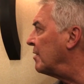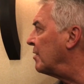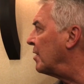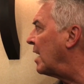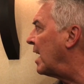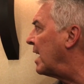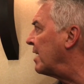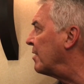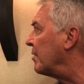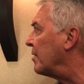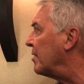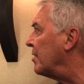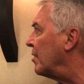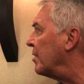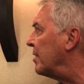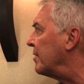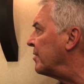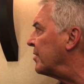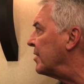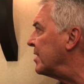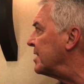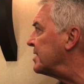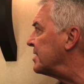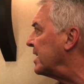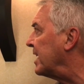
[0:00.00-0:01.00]
I don't know that
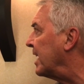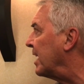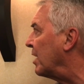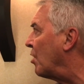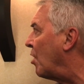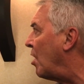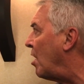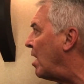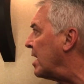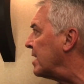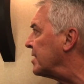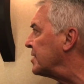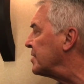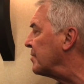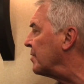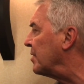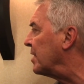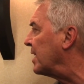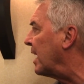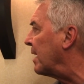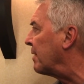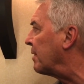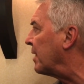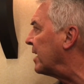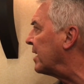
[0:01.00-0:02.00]
there is any cost for
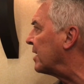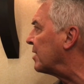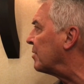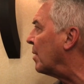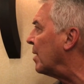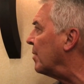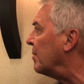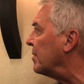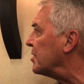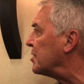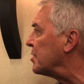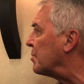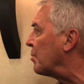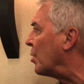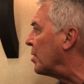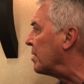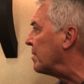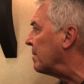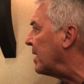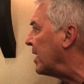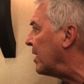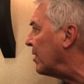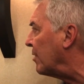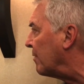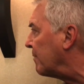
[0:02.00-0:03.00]
the athletic department to support
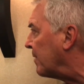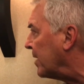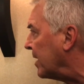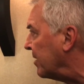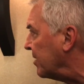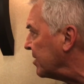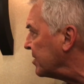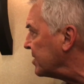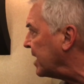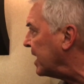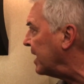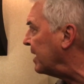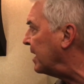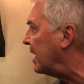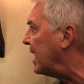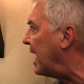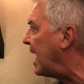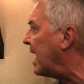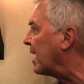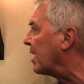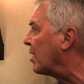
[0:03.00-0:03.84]
them. I don't know if I understand that